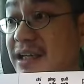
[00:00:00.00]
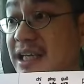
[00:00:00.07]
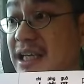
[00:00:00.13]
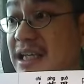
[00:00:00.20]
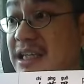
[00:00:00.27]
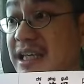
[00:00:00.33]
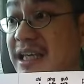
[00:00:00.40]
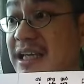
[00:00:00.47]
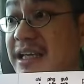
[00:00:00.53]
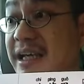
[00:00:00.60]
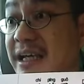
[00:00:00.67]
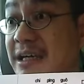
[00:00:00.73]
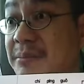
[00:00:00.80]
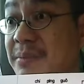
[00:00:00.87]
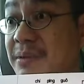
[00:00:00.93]
eat
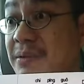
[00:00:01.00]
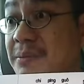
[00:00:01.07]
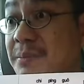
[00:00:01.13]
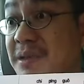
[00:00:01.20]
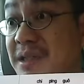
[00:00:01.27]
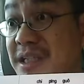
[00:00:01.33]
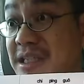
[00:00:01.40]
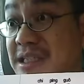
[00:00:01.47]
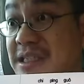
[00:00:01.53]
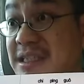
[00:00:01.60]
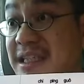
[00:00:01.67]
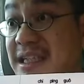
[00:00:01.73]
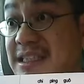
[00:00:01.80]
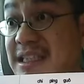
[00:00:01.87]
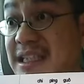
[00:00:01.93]
an apple, please.
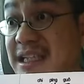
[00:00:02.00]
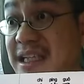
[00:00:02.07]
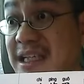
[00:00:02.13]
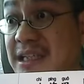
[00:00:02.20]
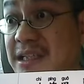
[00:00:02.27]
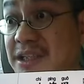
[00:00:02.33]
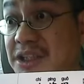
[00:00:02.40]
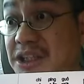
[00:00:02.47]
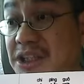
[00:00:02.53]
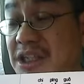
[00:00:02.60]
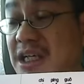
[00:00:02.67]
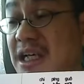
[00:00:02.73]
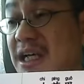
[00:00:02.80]
That's the English.